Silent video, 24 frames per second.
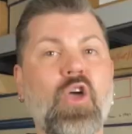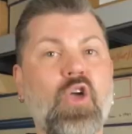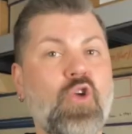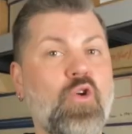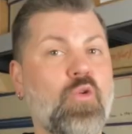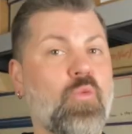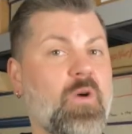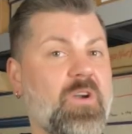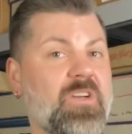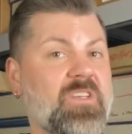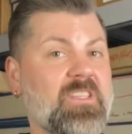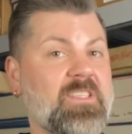who
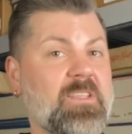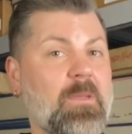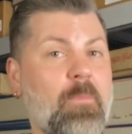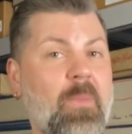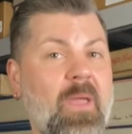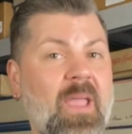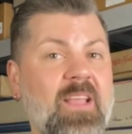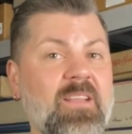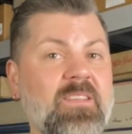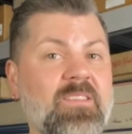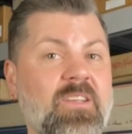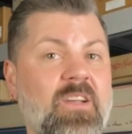worked as a
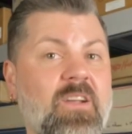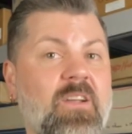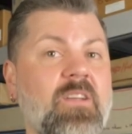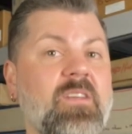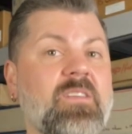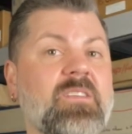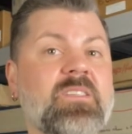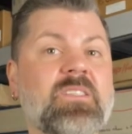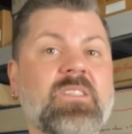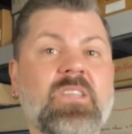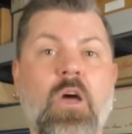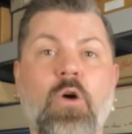painter,
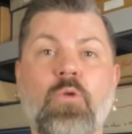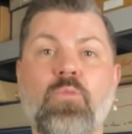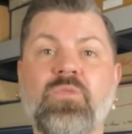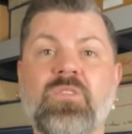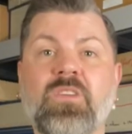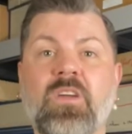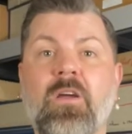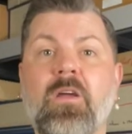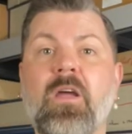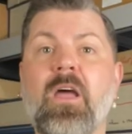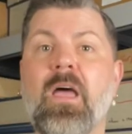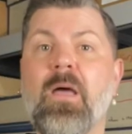
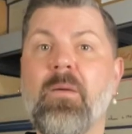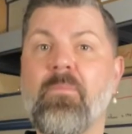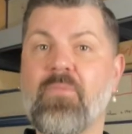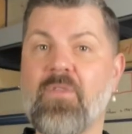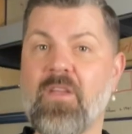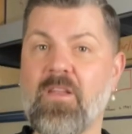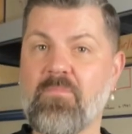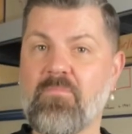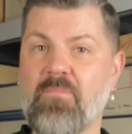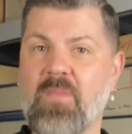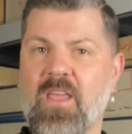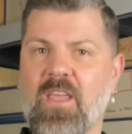sculptor,
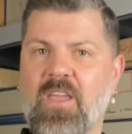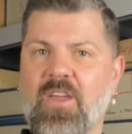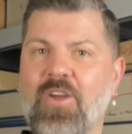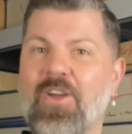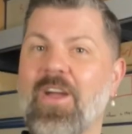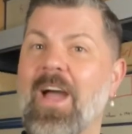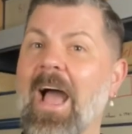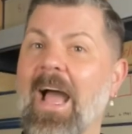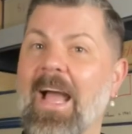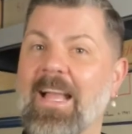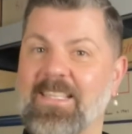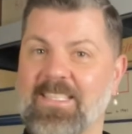printmaker
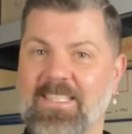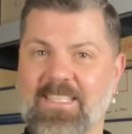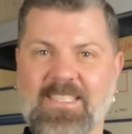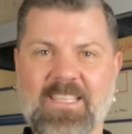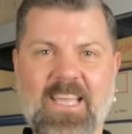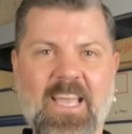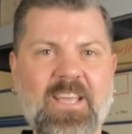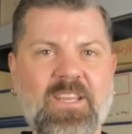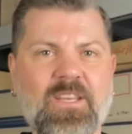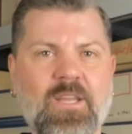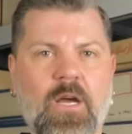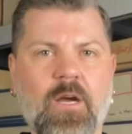and
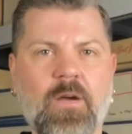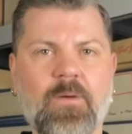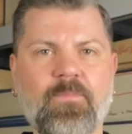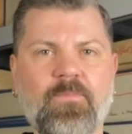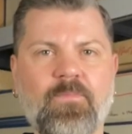designer.